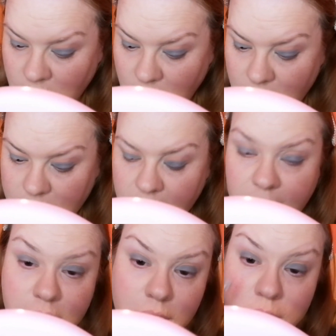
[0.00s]
and
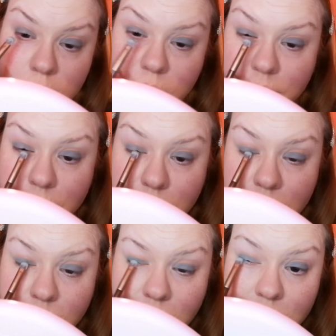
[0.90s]
I also
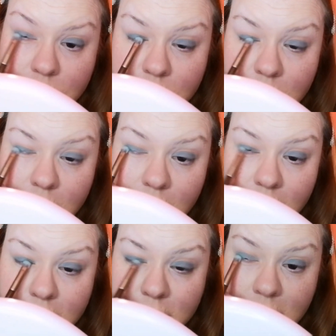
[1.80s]
swatched it,
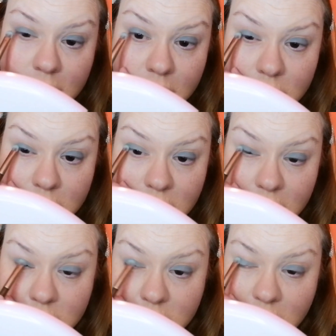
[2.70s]
and then the
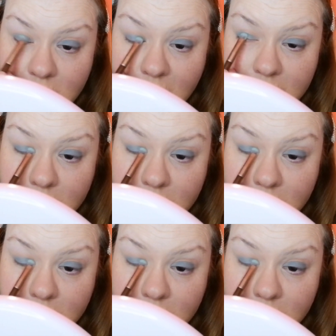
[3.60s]
next day